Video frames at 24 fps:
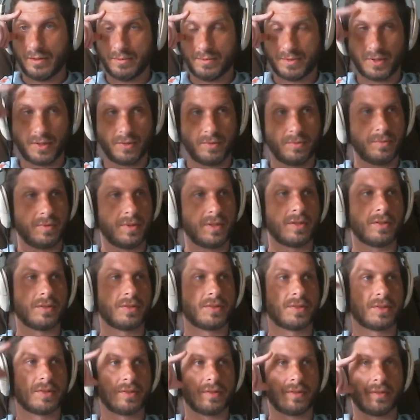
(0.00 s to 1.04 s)
So
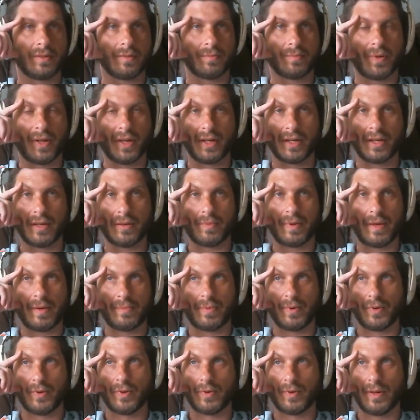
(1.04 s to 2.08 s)
there's plenty of
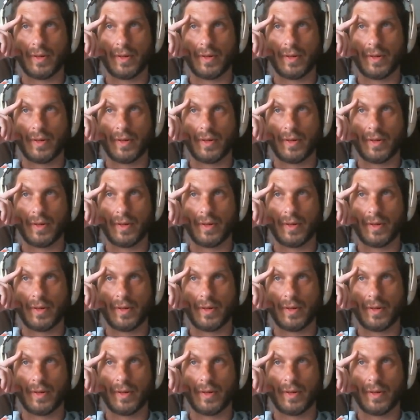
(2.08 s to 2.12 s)
people who